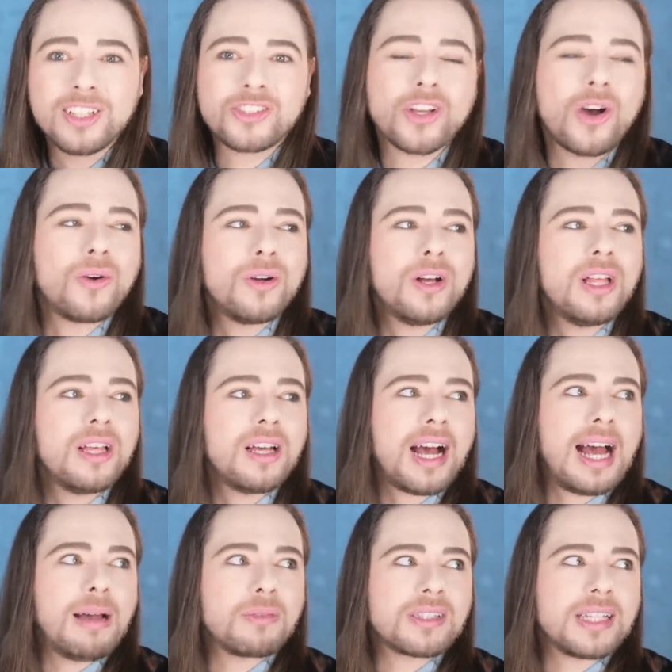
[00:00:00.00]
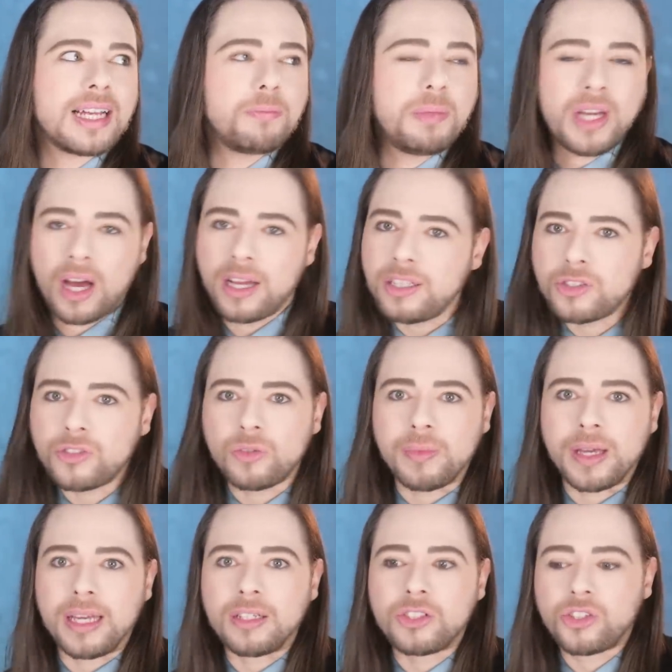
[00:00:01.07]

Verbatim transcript: so I was like, be honest to me.